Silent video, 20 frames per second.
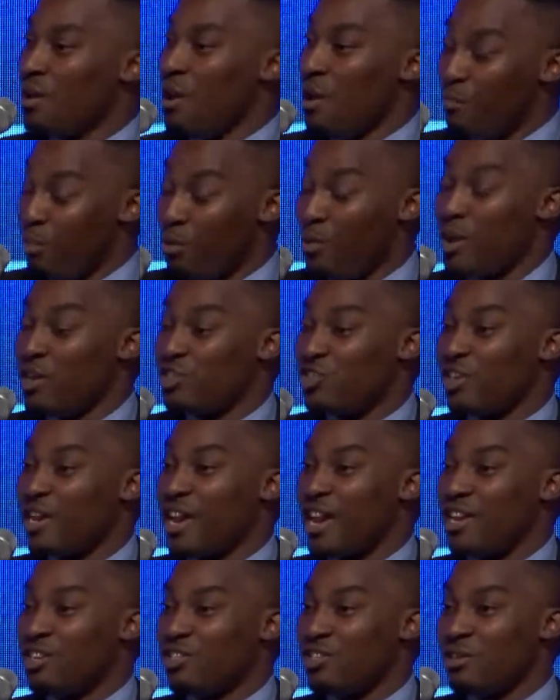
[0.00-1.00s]
poor
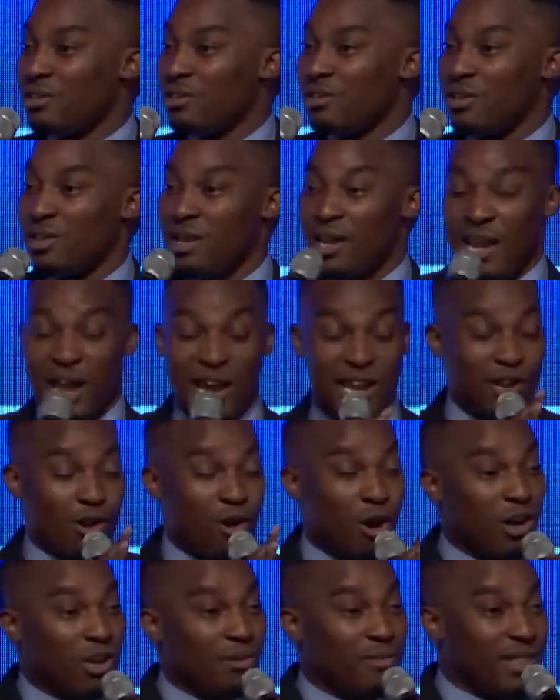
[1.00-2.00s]
education, an
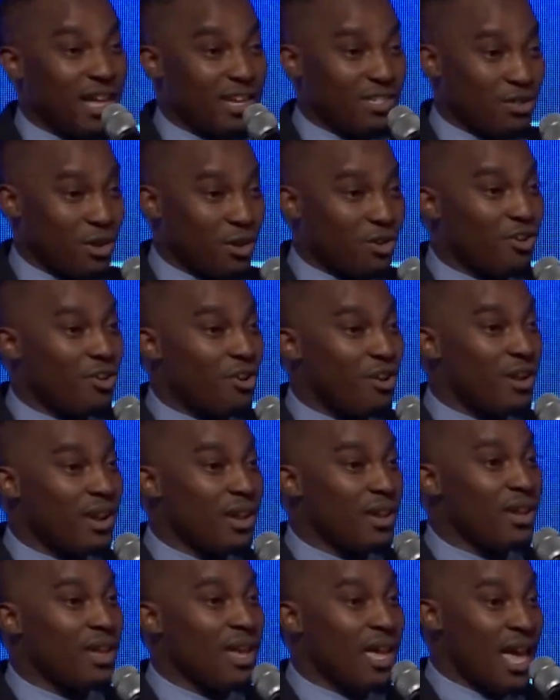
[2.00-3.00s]
economy that's not
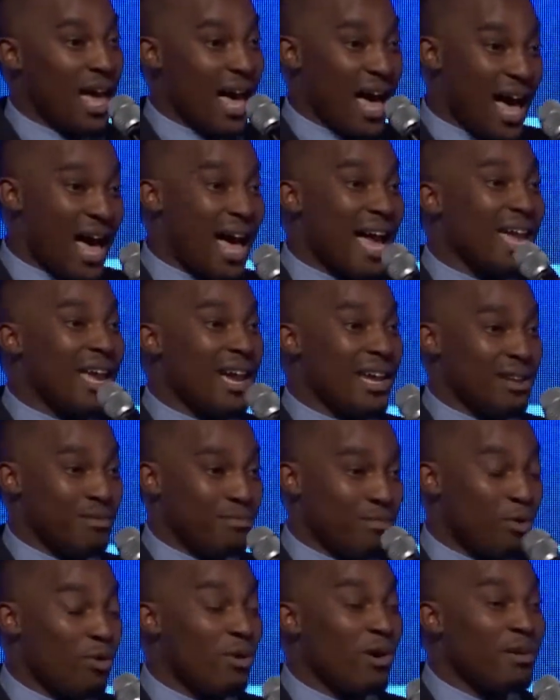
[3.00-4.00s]
growing, high
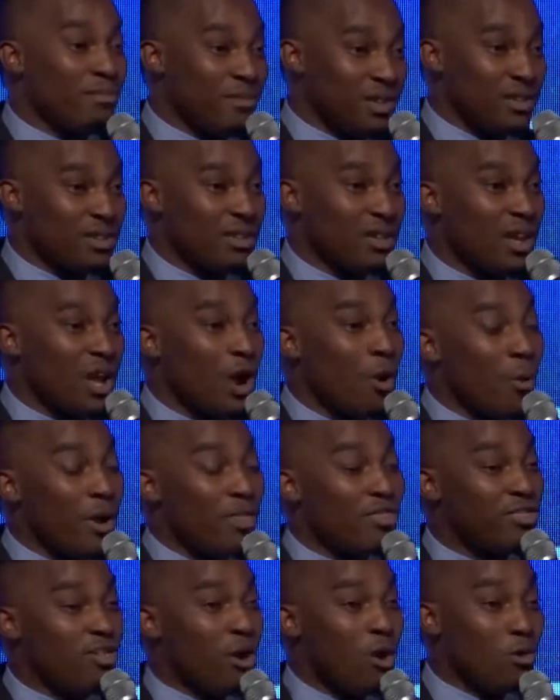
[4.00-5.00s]
unemployment.
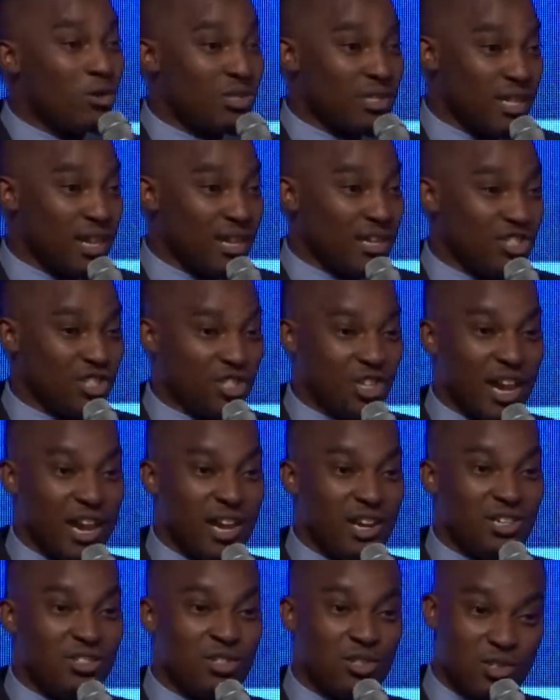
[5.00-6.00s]
When those things
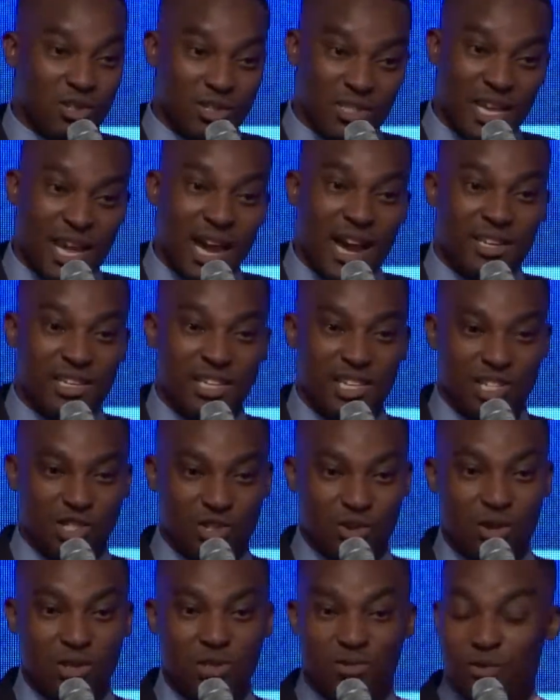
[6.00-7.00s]
change, society is
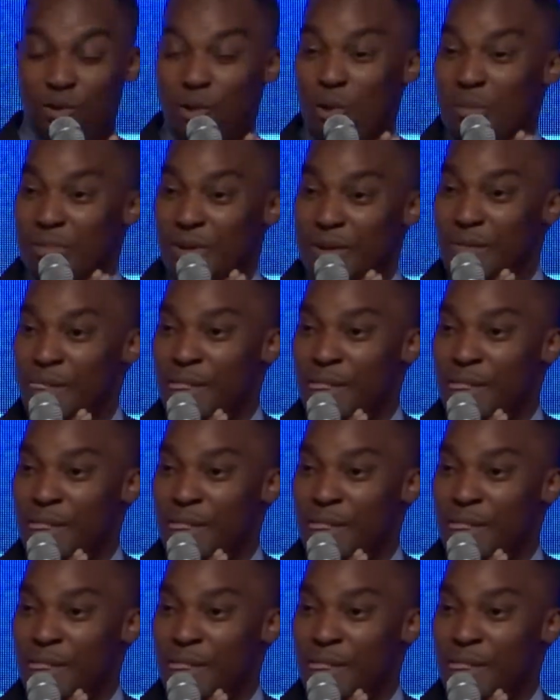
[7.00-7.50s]
transformed.